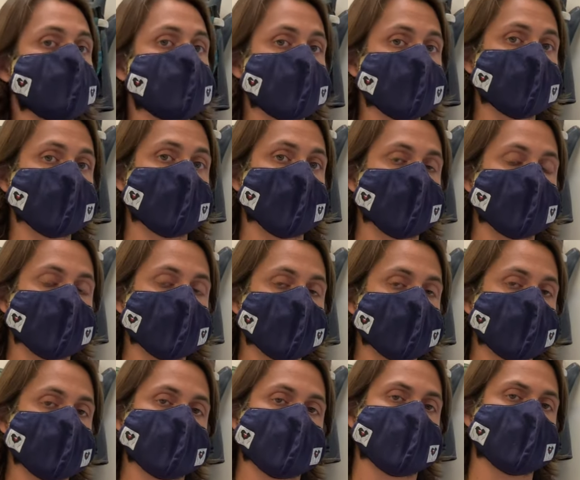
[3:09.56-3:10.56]
video
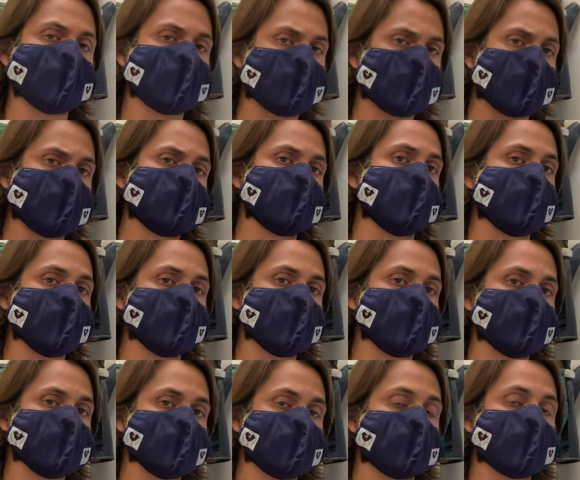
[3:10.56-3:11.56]
helpful, give us a thumbs up.
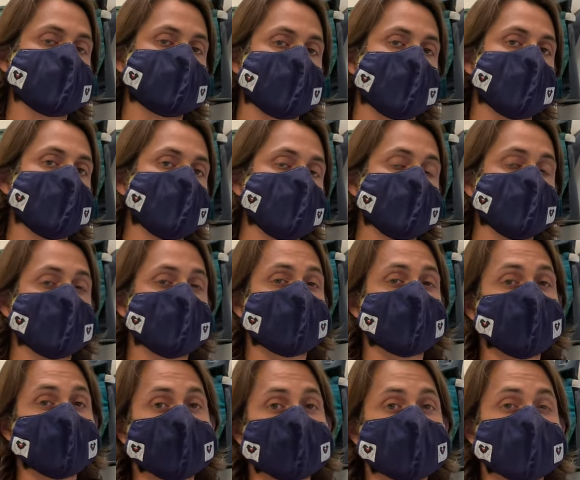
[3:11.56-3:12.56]
Subscribe, and if
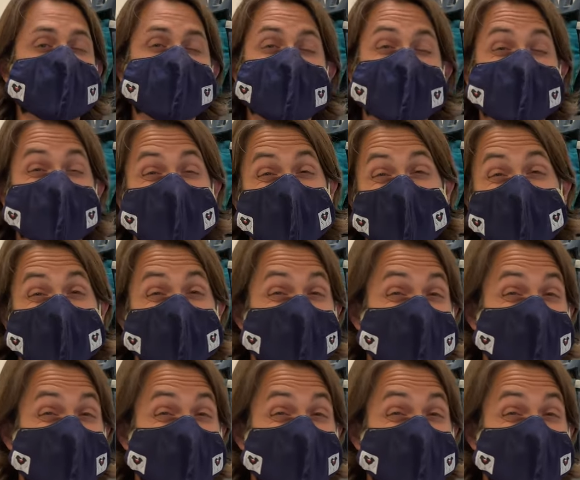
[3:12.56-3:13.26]
you know somebody who's got a